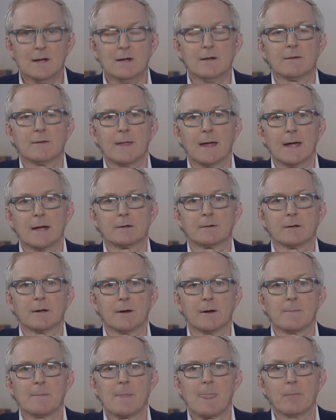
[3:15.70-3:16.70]

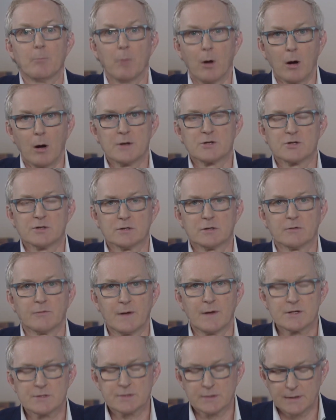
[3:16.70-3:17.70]
that margins
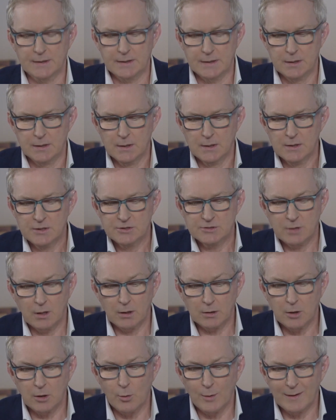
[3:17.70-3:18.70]
eventually start
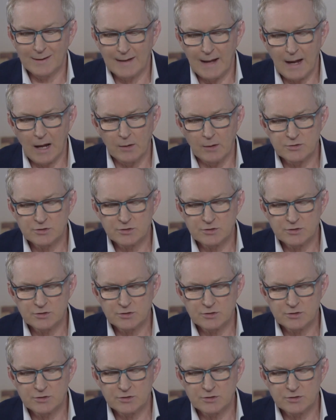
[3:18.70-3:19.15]
going down.